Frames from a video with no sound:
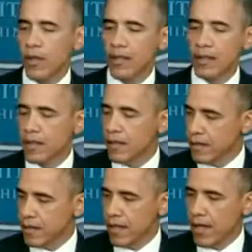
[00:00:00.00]
that
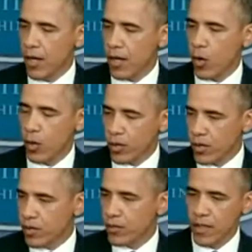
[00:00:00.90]
Eric
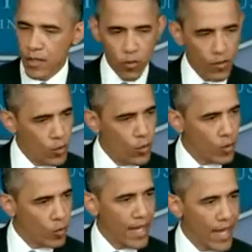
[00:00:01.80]
Holder is
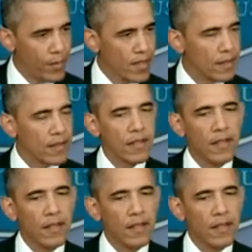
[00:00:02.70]
reviewing what happened